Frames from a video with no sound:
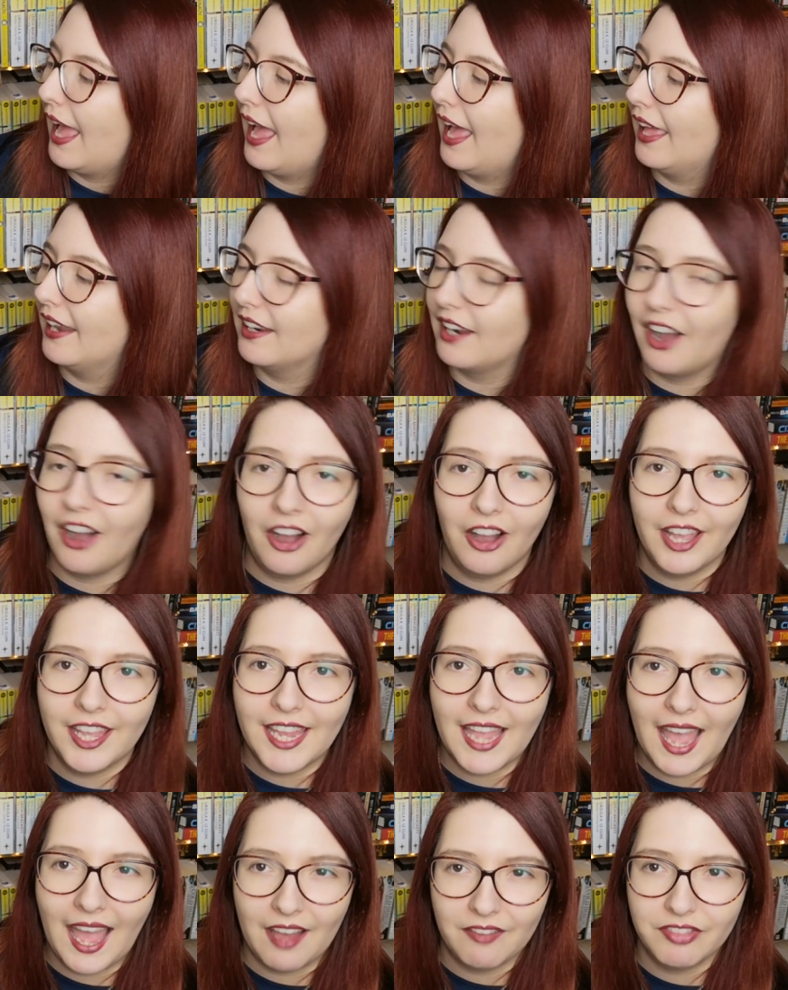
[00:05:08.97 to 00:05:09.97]
and
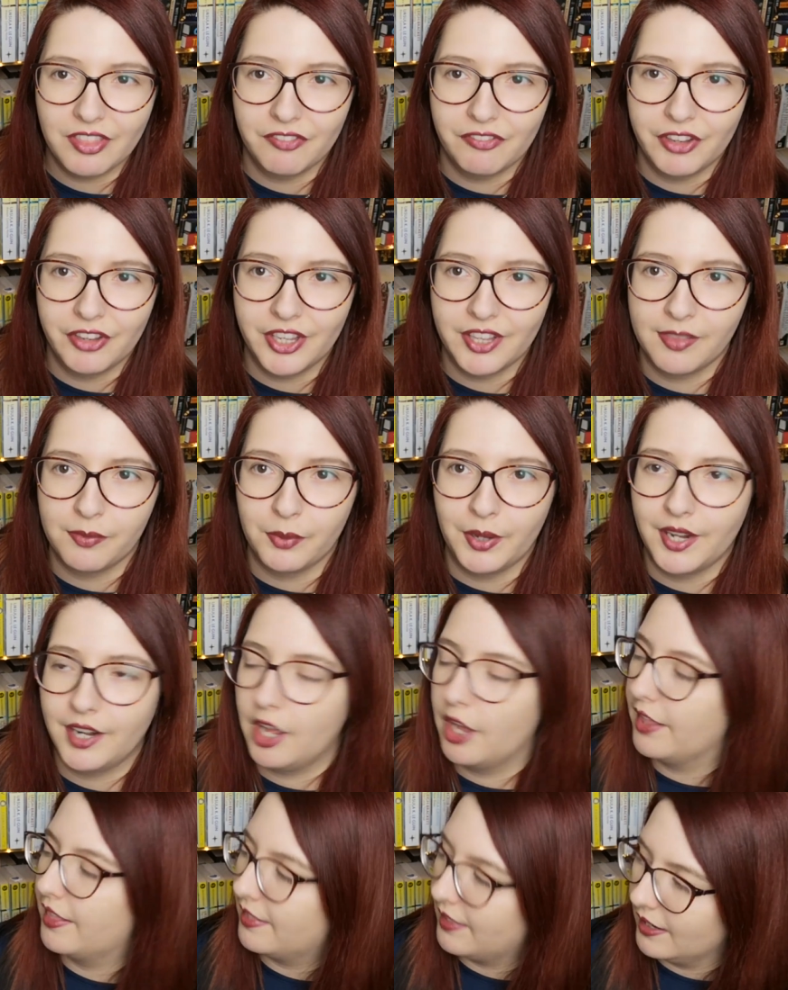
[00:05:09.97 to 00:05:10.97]
I have the first
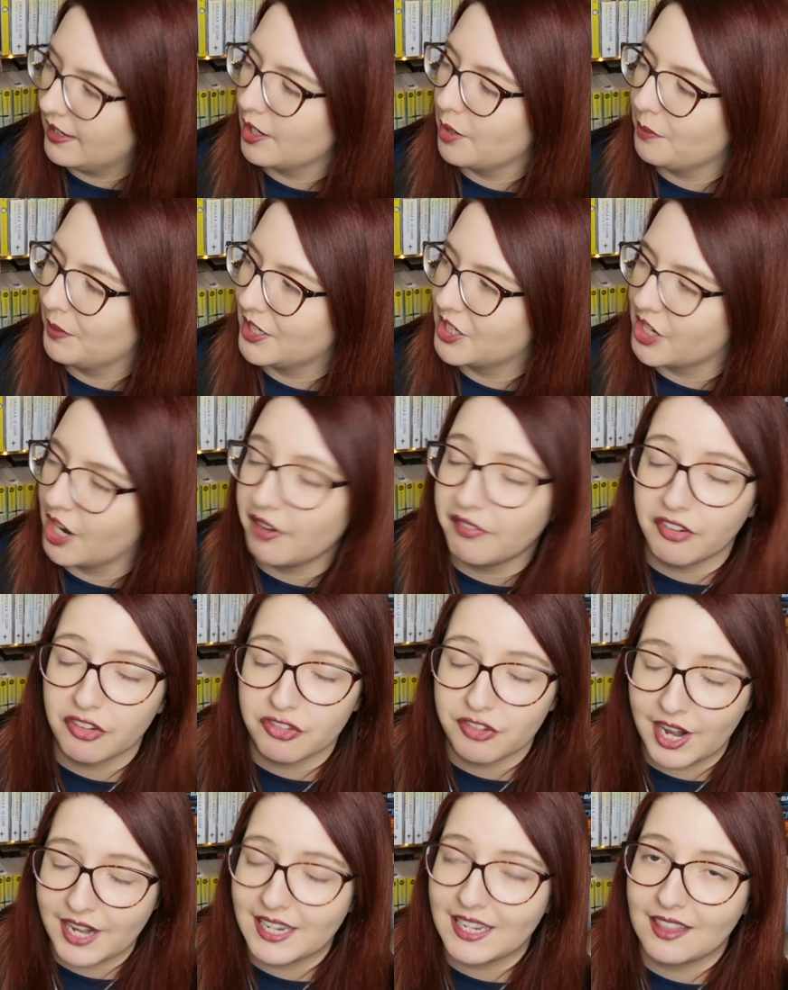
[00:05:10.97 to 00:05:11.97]
one sitting on my shelf
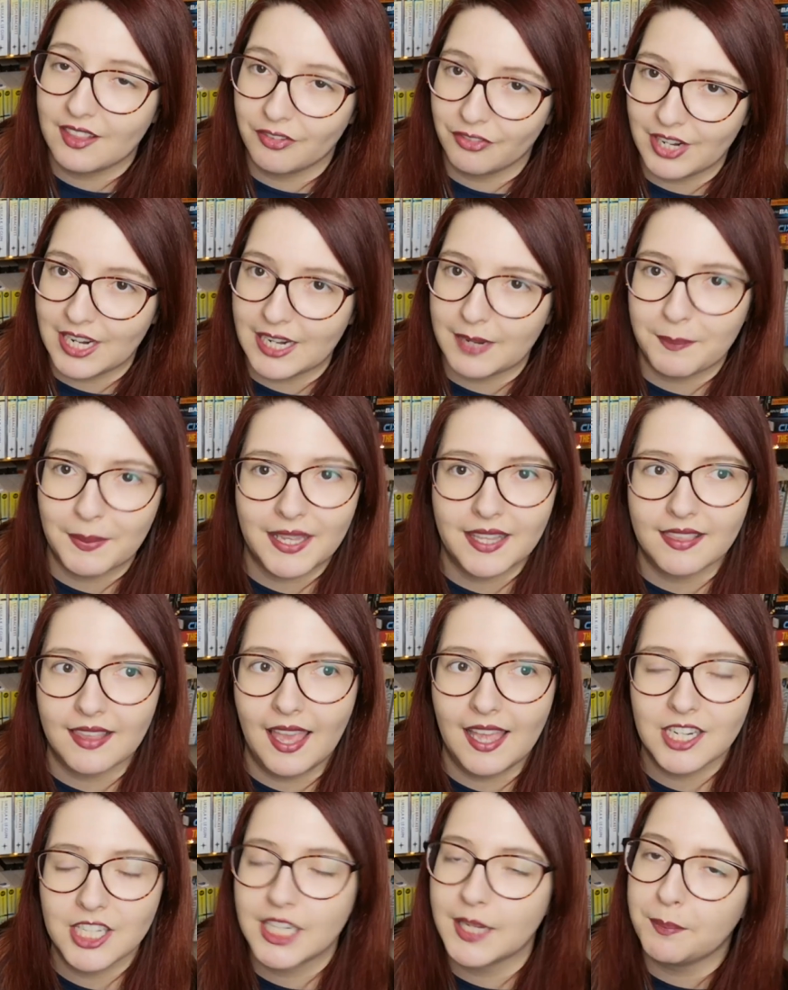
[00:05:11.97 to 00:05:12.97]
ready to read because
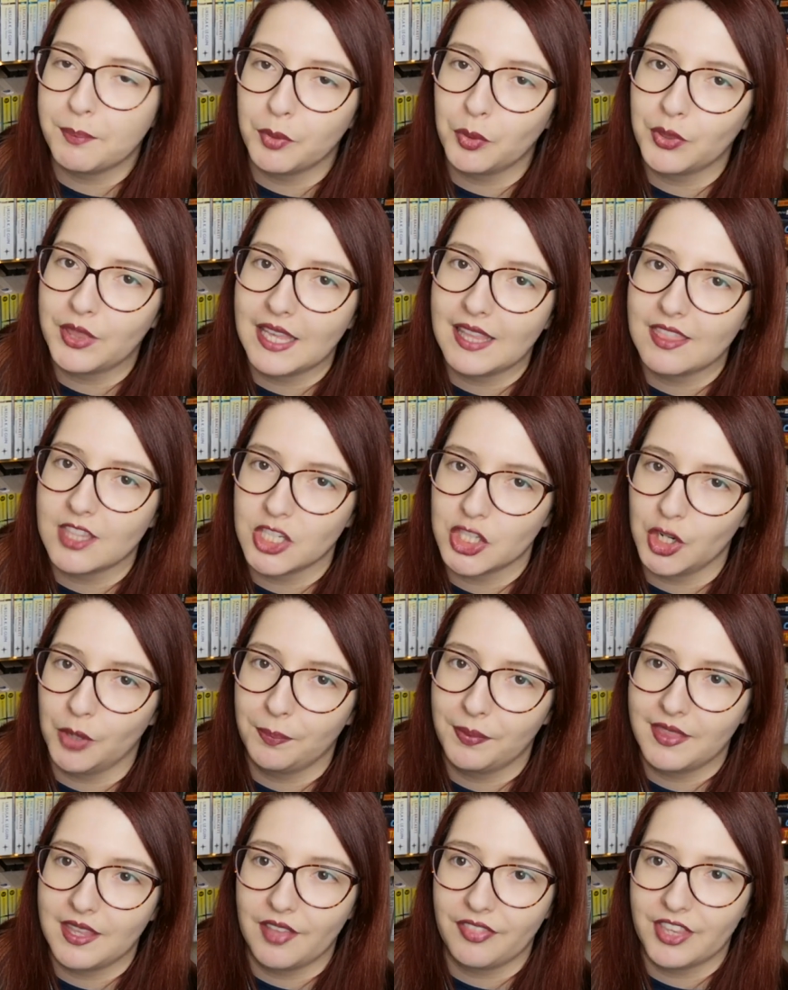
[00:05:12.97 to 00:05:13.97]
I actually bought it in the
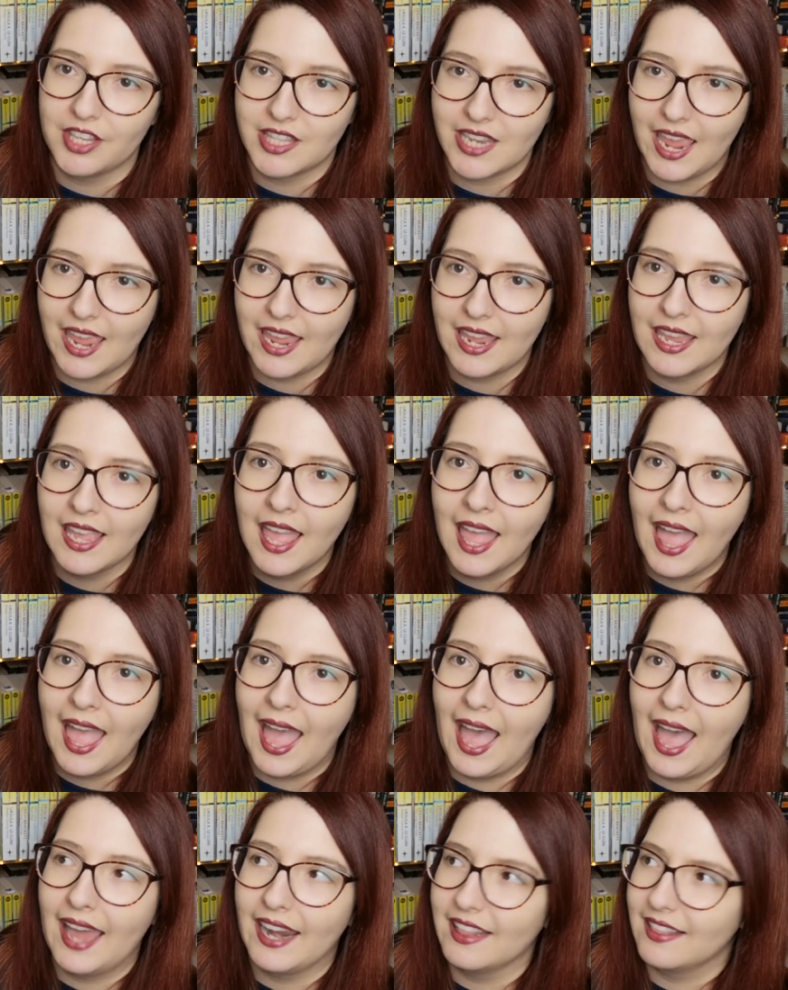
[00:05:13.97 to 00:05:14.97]
shops the other day
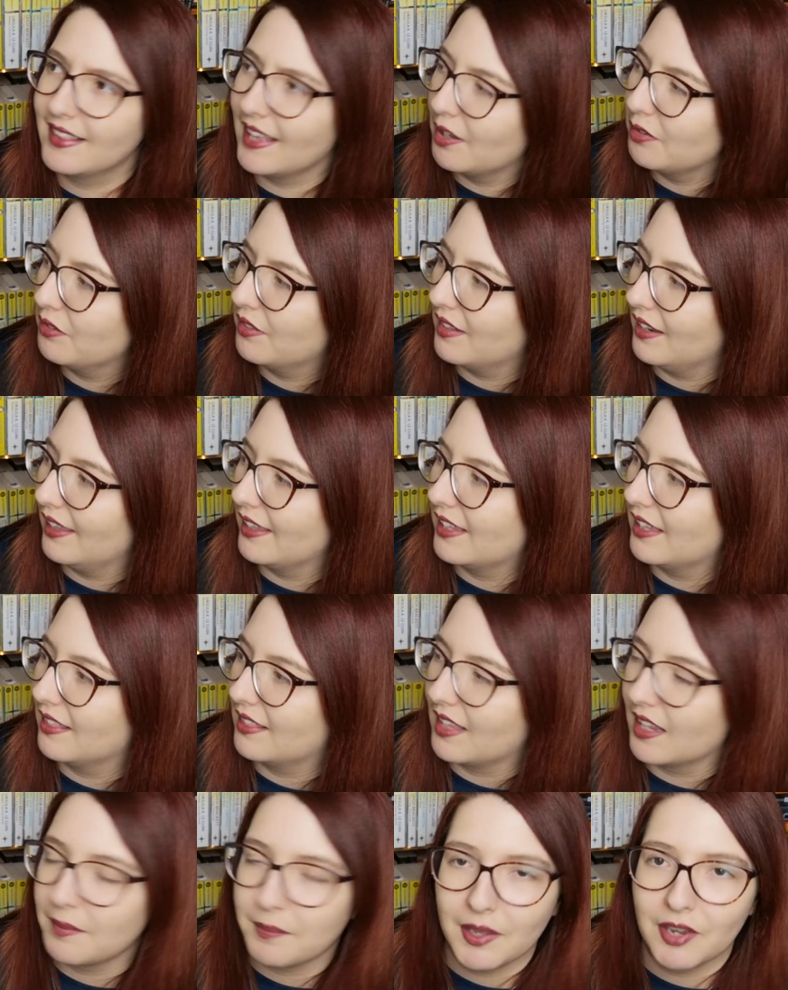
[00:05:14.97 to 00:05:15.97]
and it sounds like
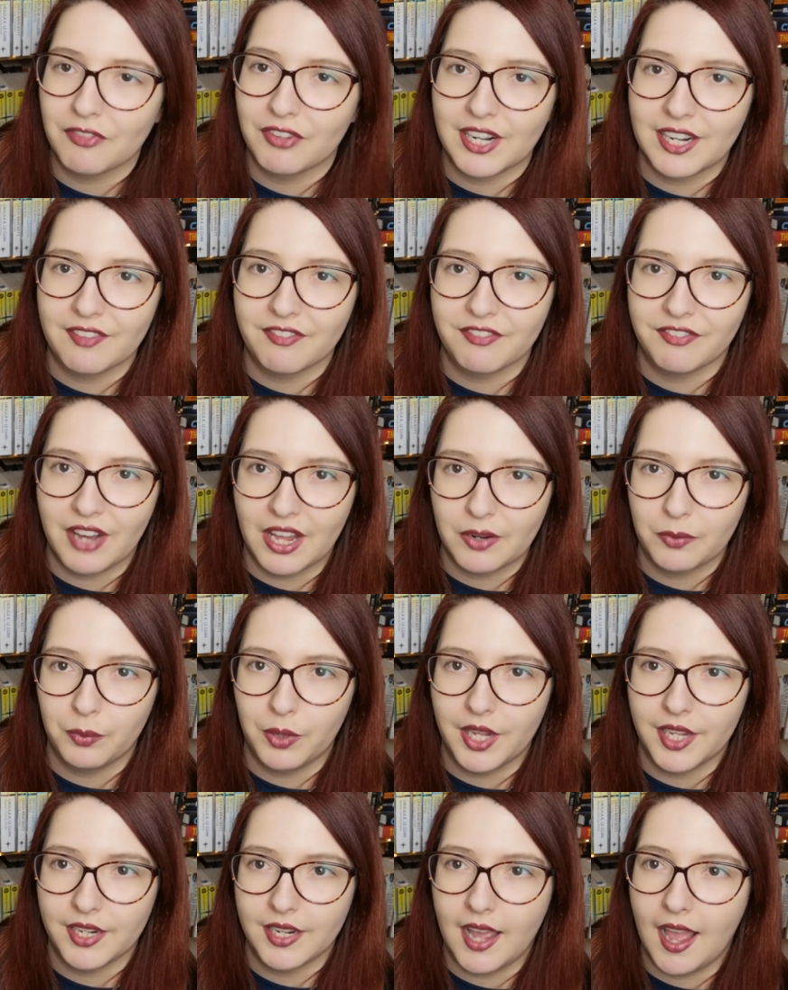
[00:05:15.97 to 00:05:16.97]
it's going to be a really fun
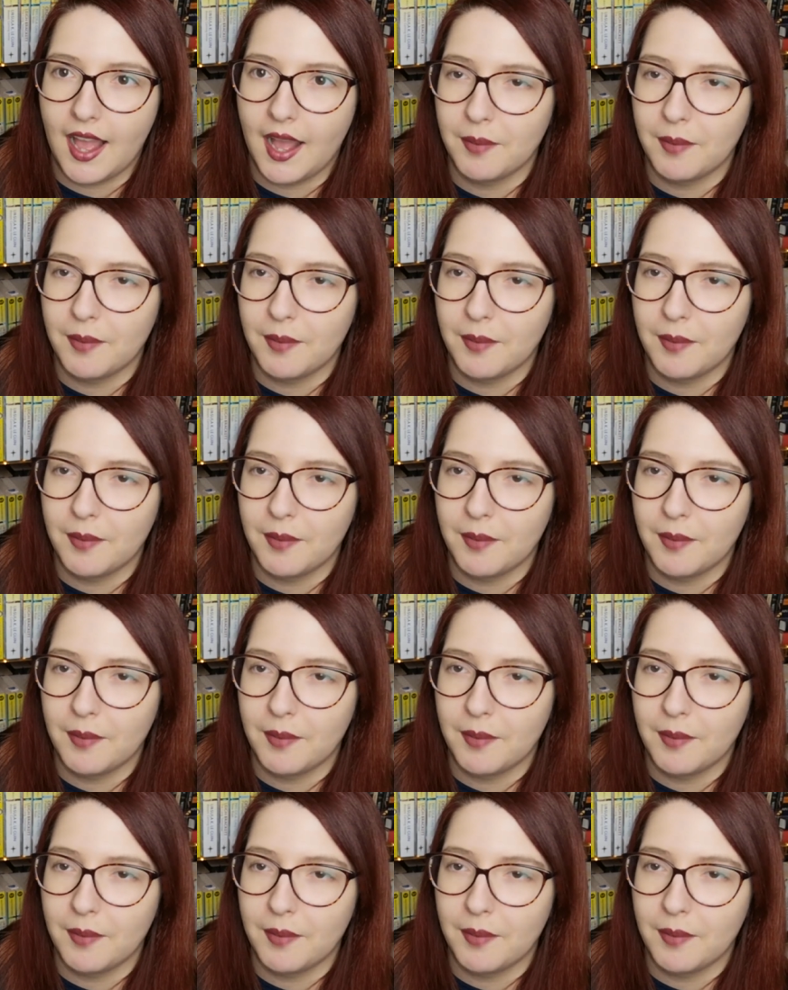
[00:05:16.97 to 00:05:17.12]
one.